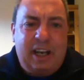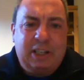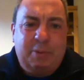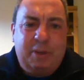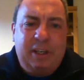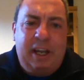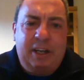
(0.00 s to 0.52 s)

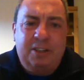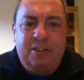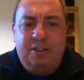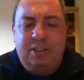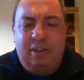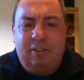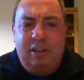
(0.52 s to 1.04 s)

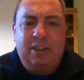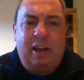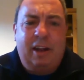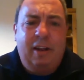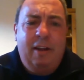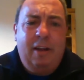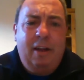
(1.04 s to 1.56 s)
expectation. So let's
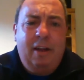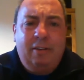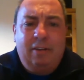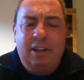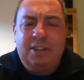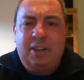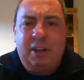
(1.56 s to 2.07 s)
say
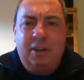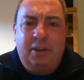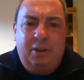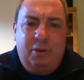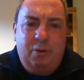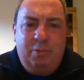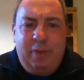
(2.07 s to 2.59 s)

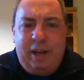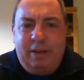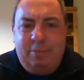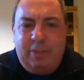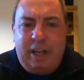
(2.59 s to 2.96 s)
you make